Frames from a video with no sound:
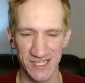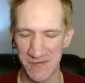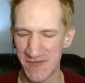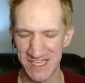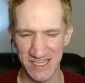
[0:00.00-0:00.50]

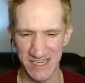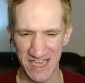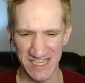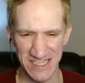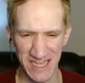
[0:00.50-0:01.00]
I
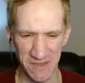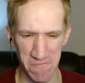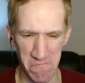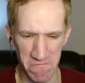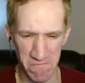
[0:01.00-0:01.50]
guess like
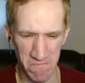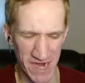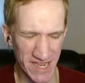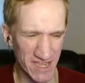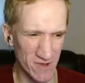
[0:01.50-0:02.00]

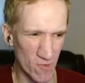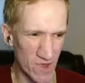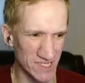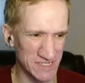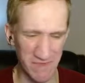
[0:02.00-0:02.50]
money
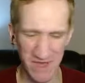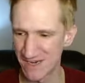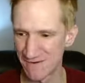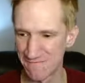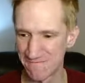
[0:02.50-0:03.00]
well spent.